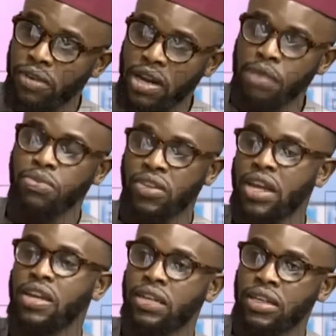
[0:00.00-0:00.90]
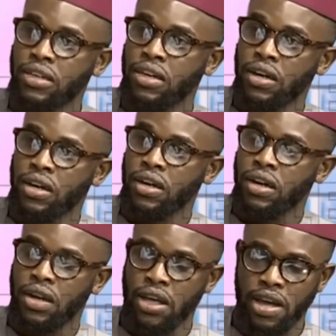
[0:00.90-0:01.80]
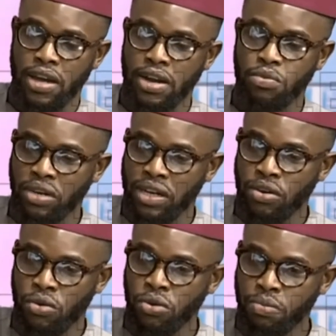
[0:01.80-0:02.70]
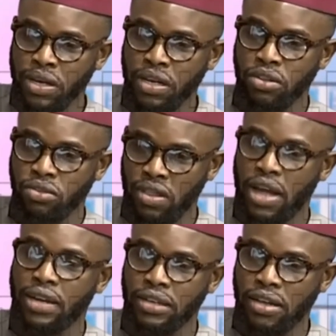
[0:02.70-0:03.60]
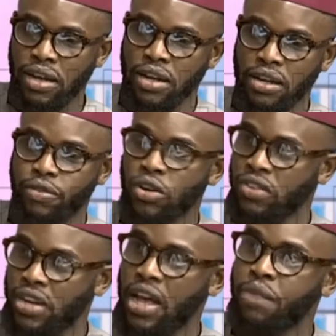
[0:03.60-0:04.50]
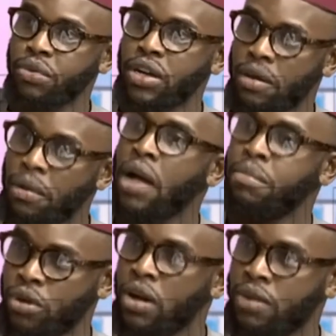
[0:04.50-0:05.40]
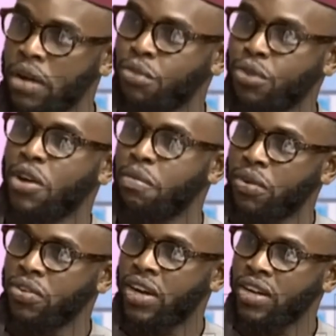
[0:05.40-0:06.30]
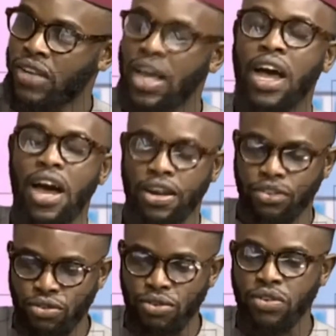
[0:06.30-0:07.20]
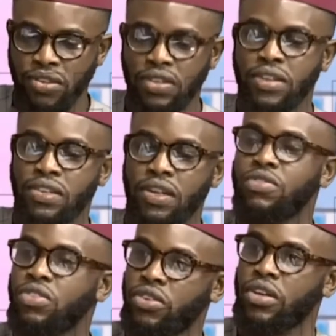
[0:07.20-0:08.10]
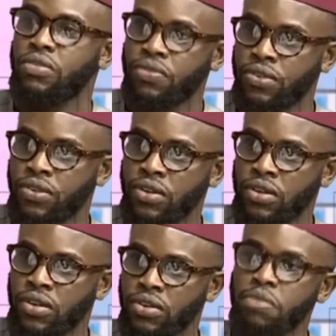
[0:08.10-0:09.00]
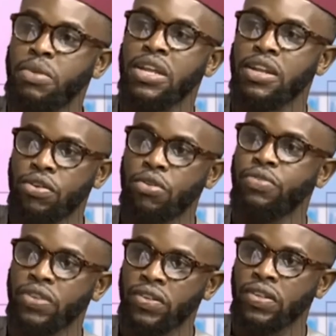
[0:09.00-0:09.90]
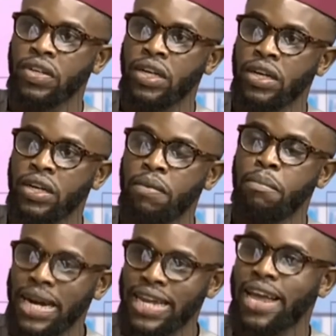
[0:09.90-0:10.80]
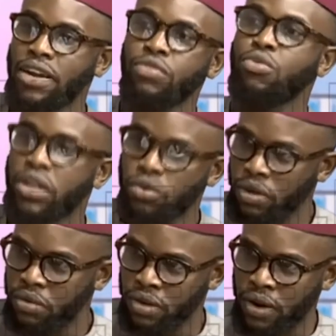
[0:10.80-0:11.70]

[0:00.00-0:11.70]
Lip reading: and I'm saying it, and anyone can hold me to that. And if it doesn't happen, I'm going to apologize. I do not see the service chiefs remaining in office by the end of 2021.